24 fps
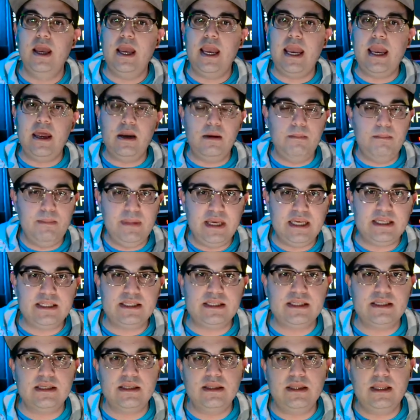and
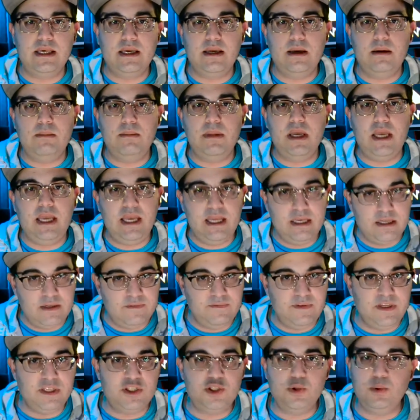mix them
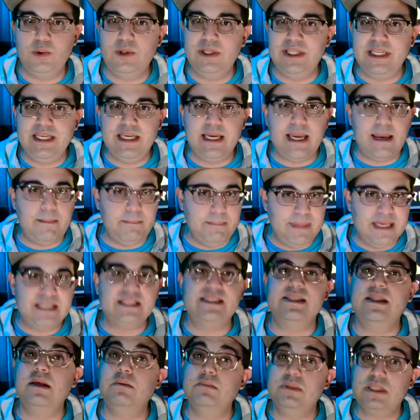individually and
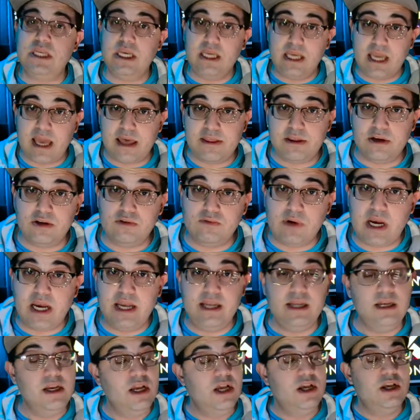mix them together, right?